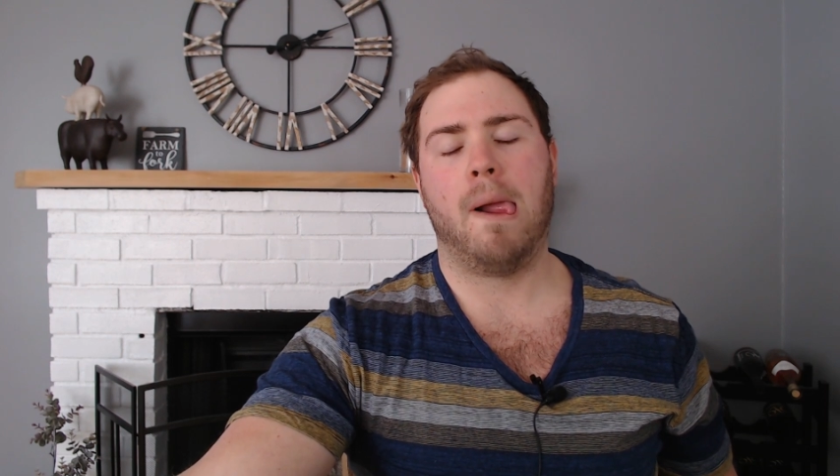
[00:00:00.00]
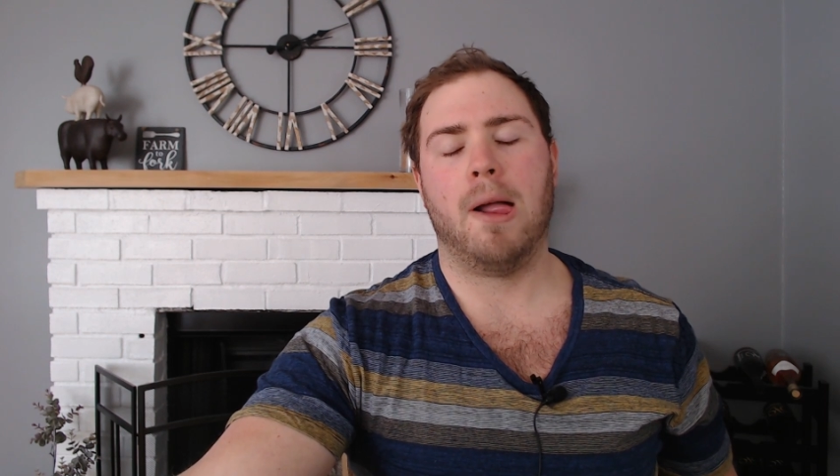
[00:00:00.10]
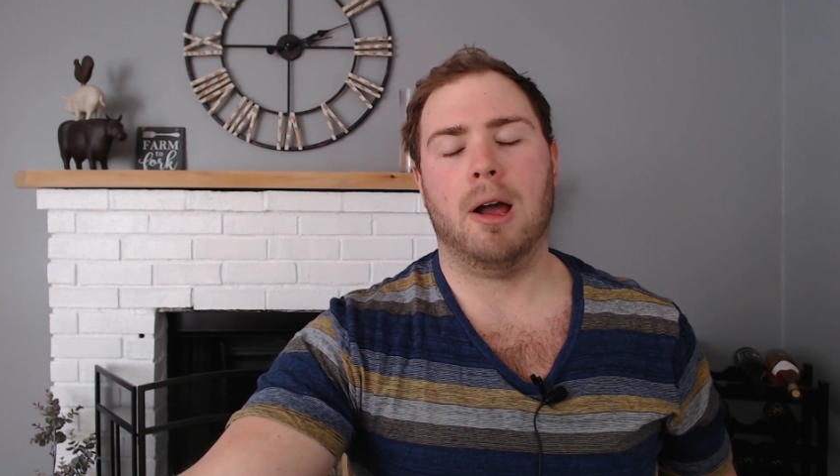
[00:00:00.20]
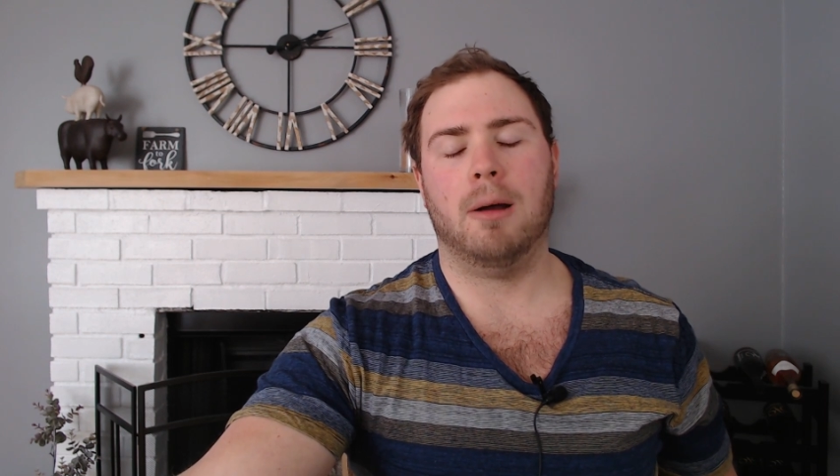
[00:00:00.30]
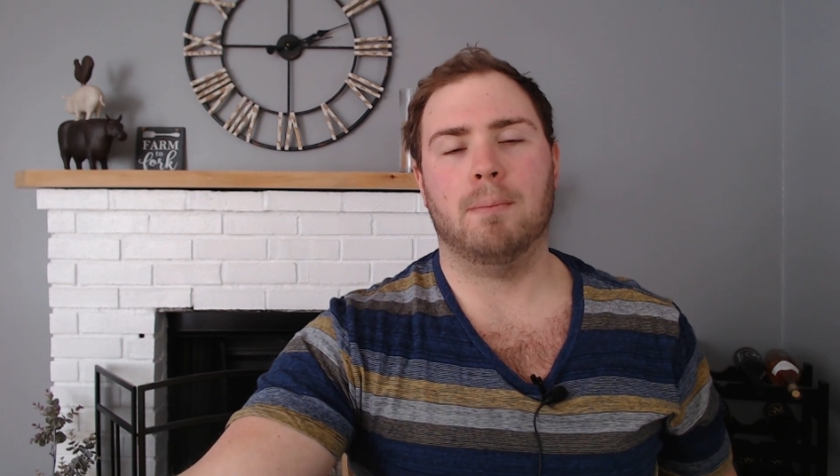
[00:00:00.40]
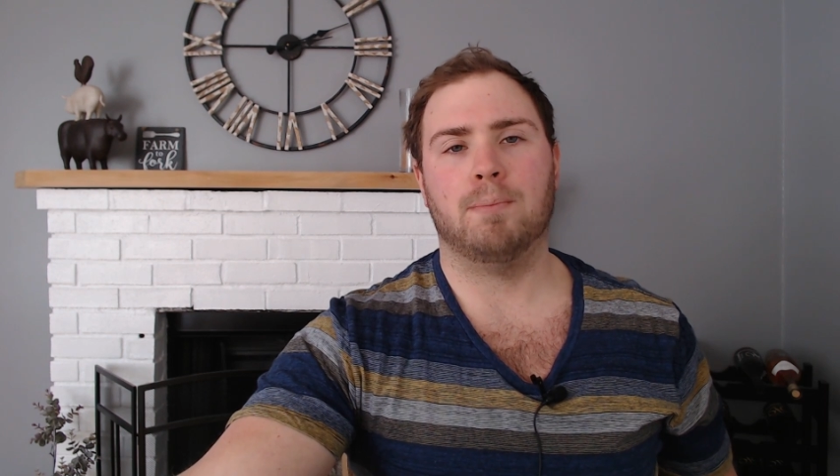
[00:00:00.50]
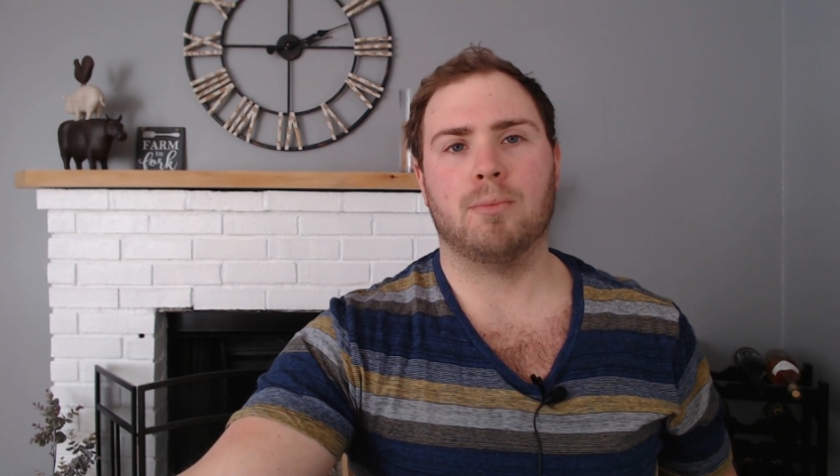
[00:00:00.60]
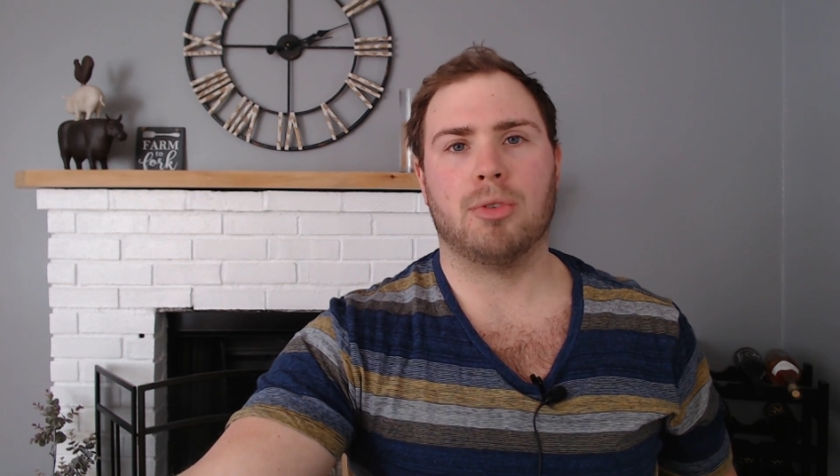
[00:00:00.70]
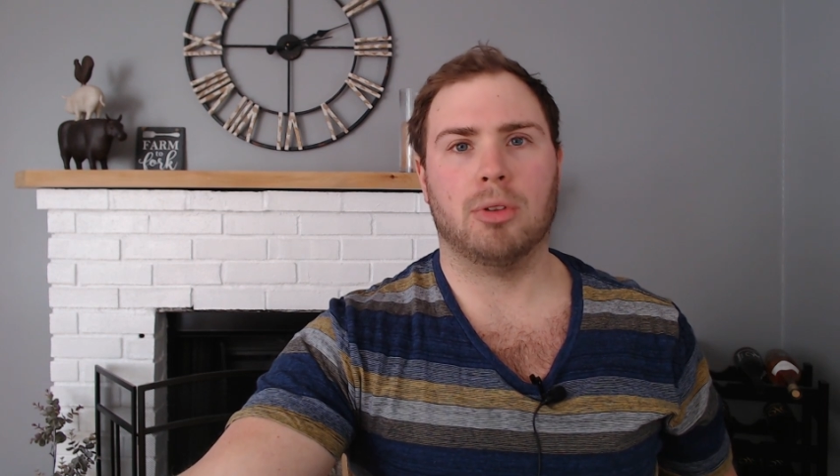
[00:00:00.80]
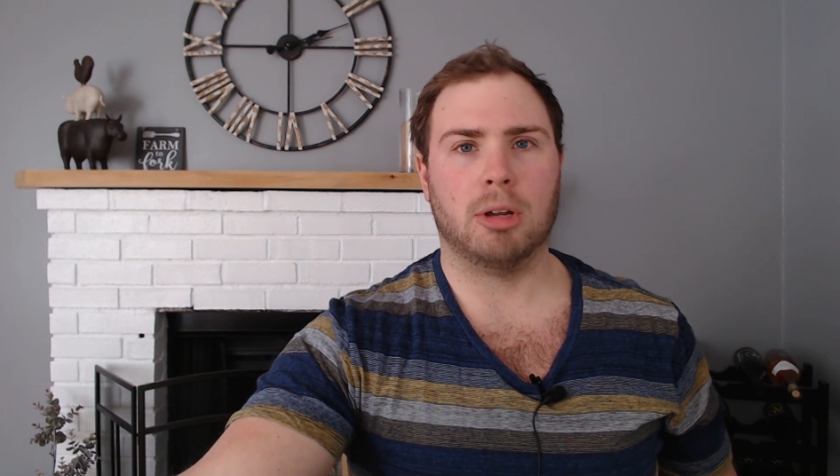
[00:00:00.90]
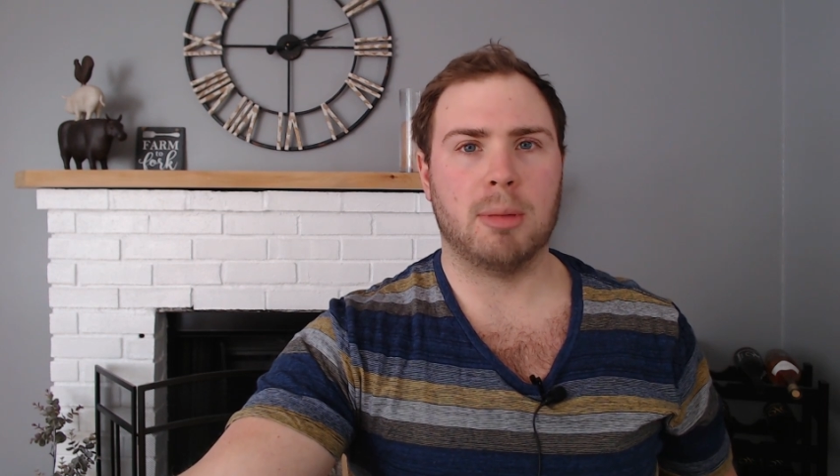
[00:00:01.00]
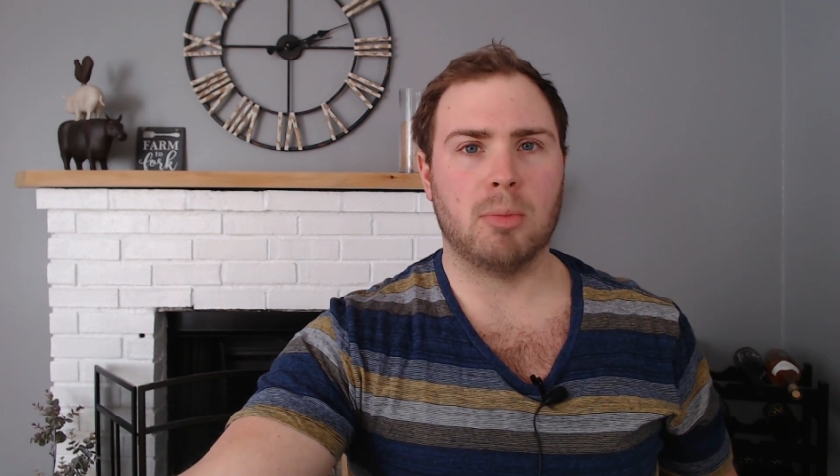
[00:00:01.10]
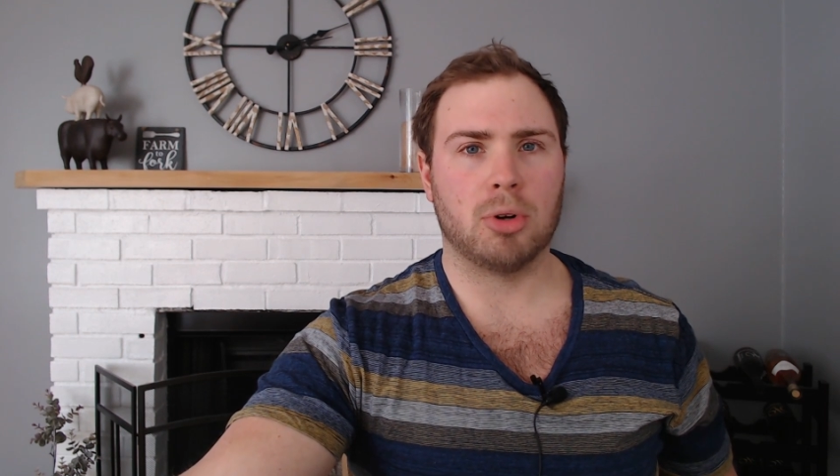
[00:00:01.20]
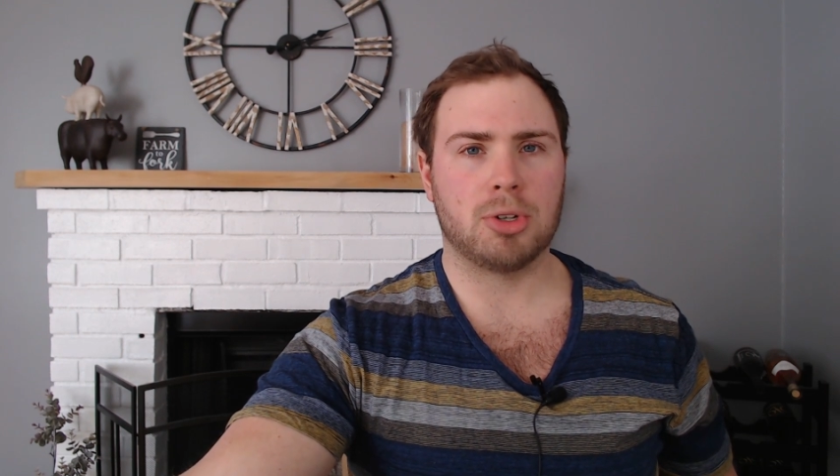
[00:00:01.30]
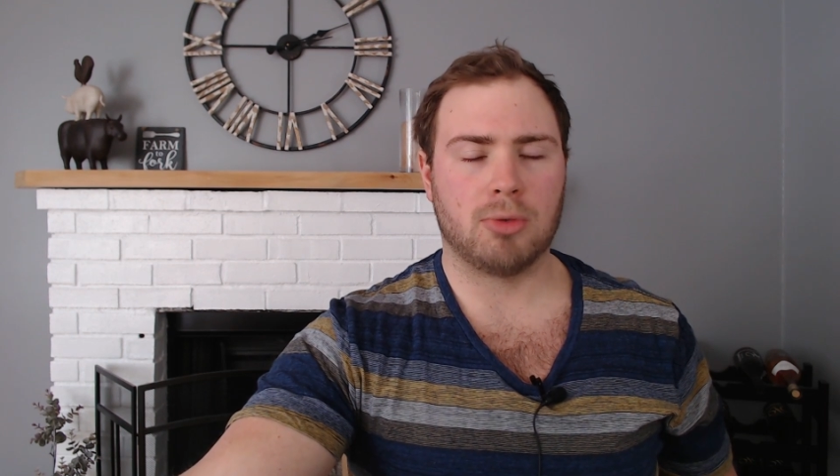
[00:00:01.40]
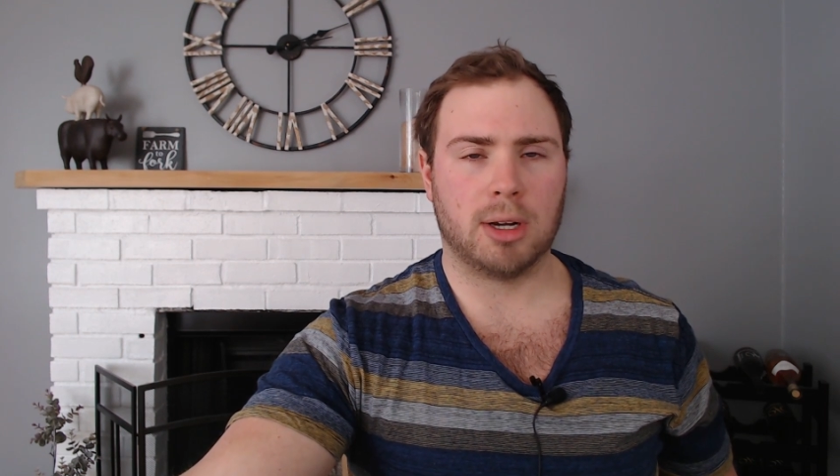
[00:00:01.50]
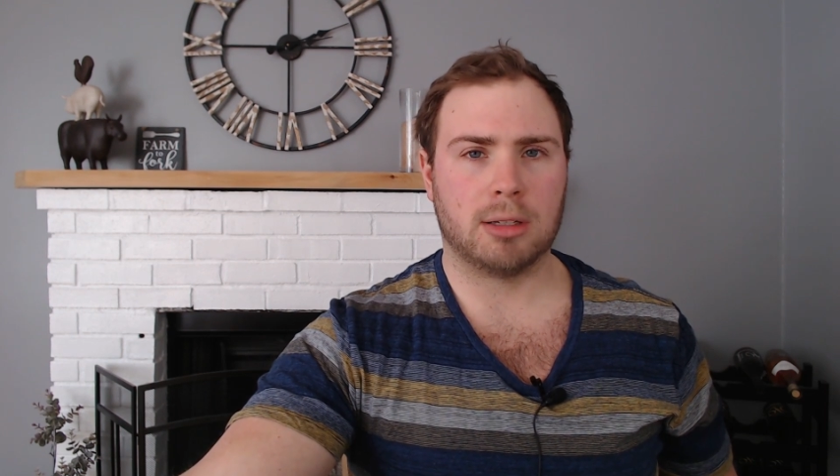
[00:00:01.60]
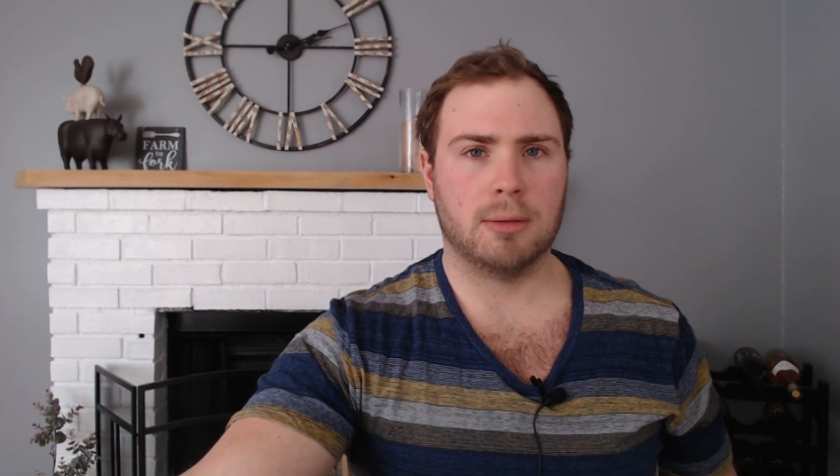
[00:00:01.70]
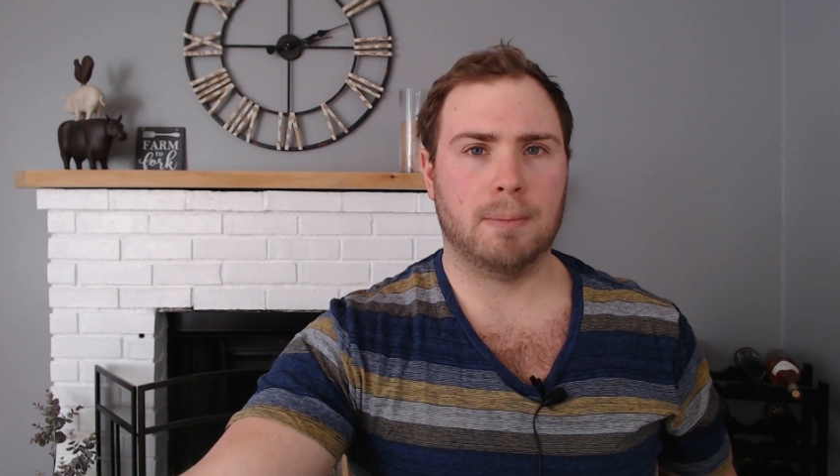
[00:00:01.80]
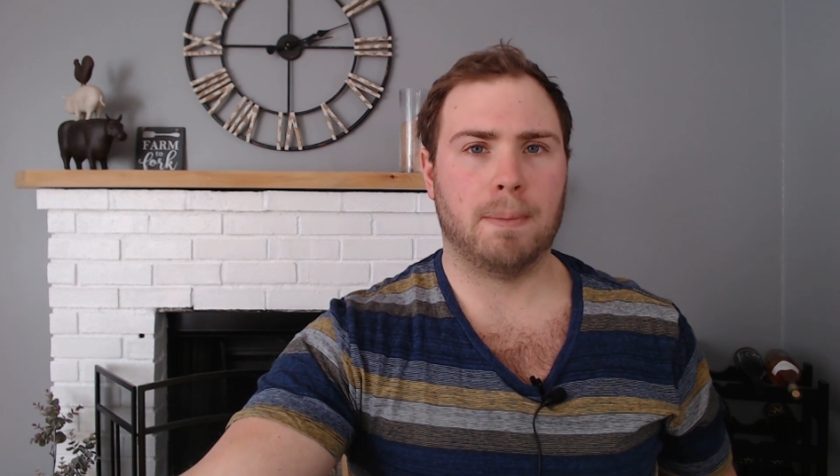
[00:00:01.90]
So they're going to be more
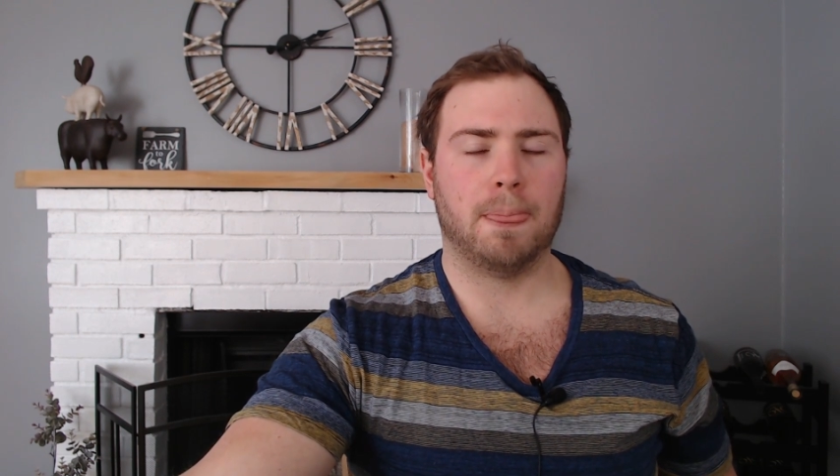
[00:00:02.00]
strict.